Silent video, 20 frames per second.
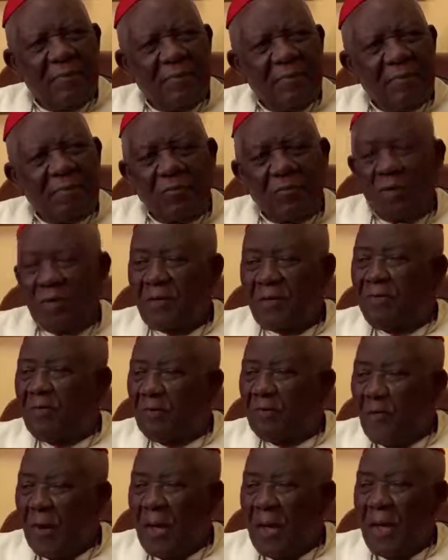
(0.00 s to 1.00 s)
So if
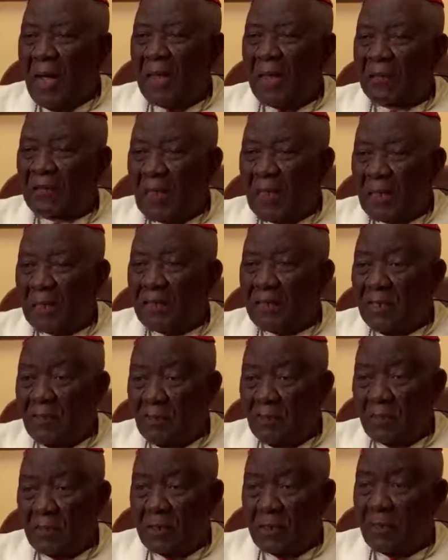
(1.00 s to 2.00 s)
you are attacked
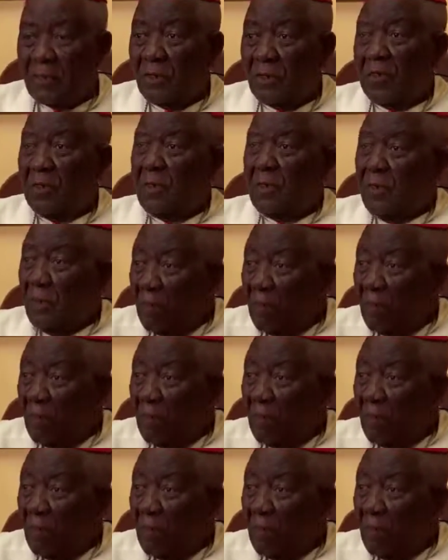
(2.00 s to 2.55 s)
innocently,